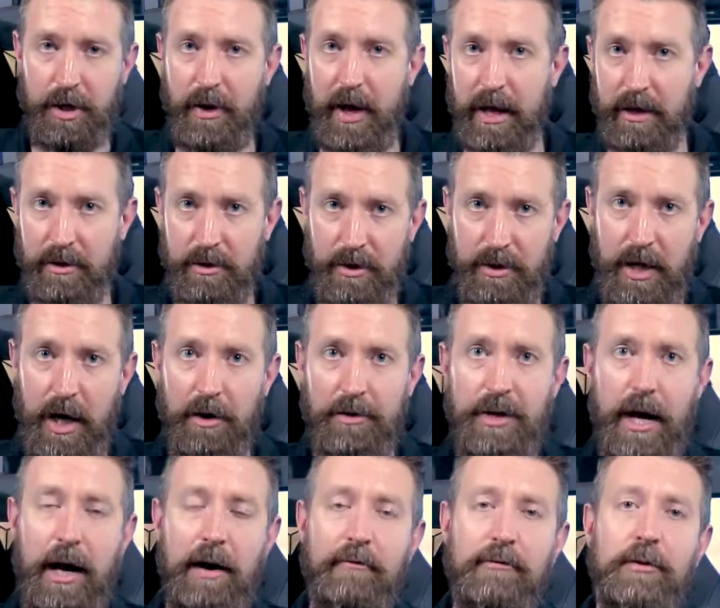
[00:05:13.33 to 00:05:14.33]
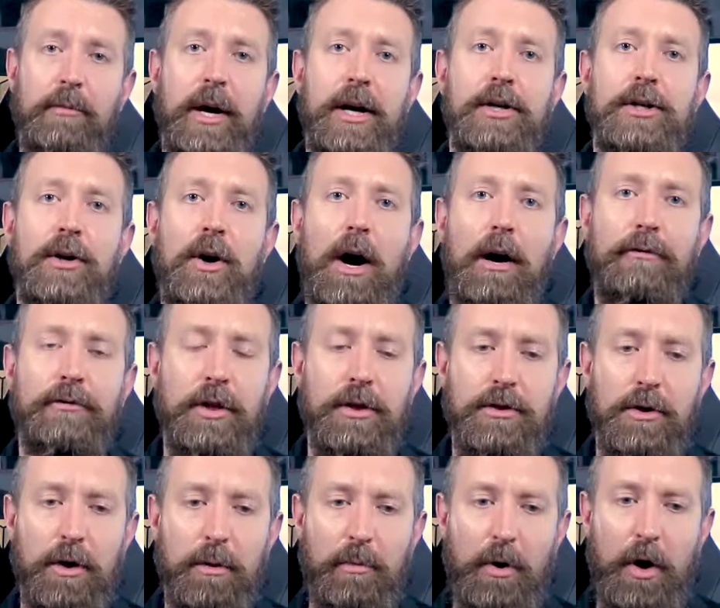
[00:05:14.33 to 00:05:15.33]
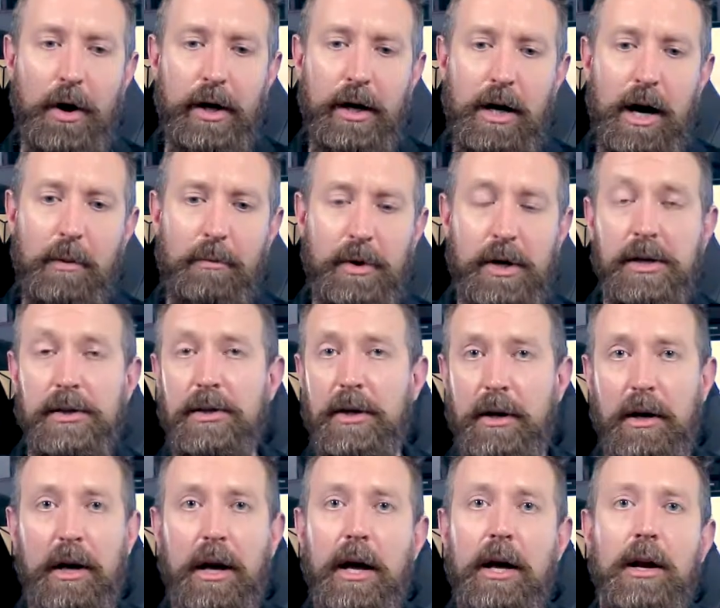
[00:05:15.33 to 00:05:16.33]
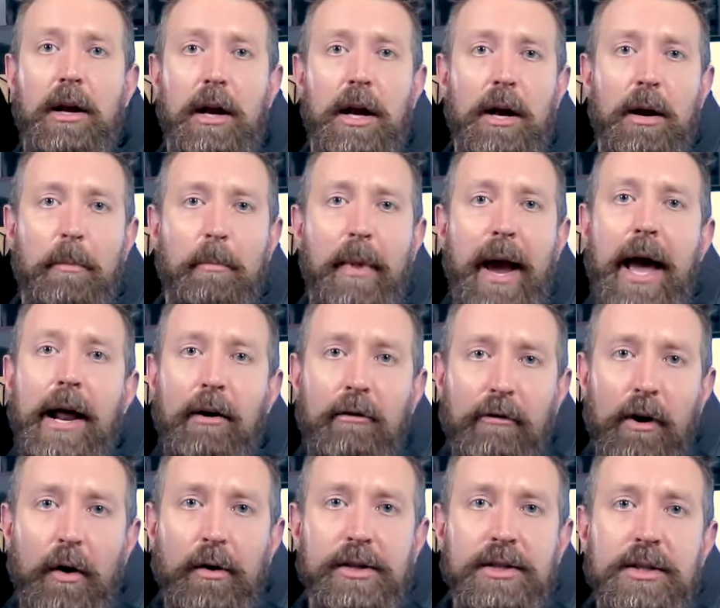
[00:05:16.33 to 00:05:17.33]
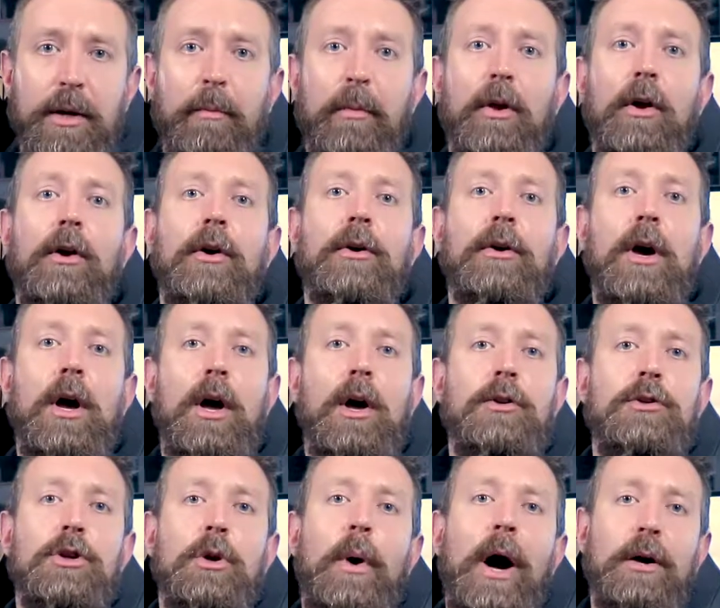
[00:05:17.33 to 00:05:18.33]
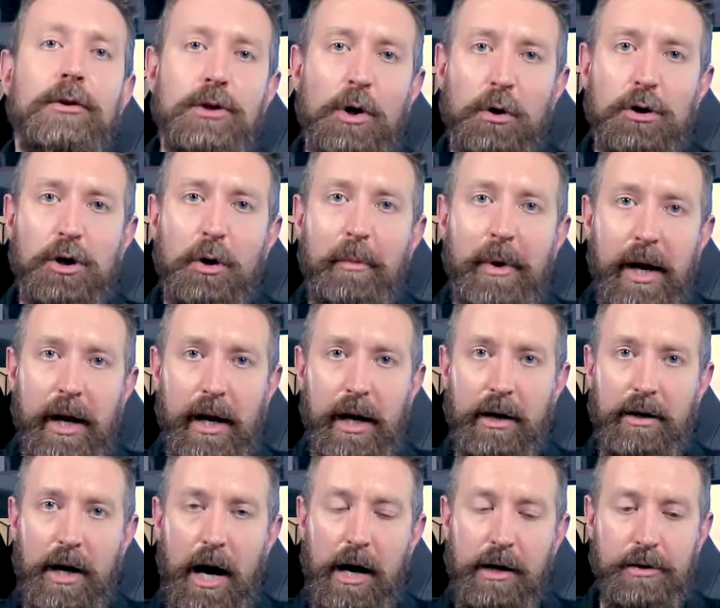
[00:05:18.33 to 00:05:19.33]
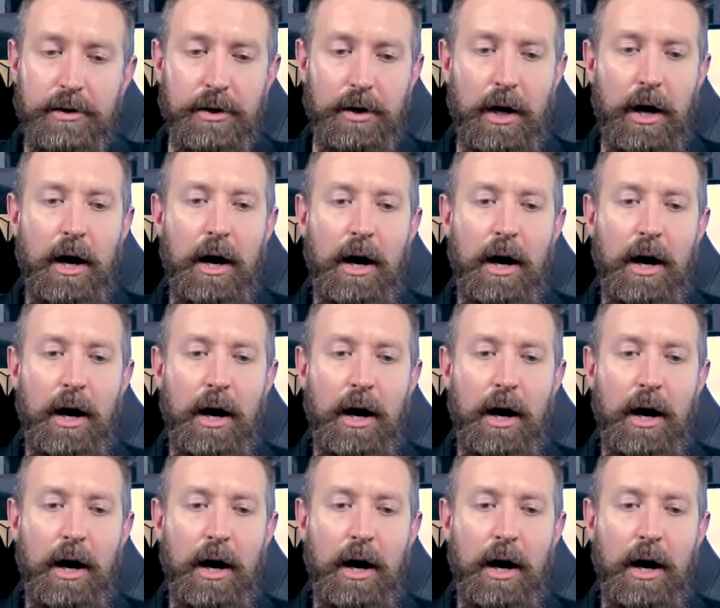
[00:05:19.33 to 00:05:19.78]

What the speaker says: and then sells that information off to third-party companies in a manner very similar to how social media does.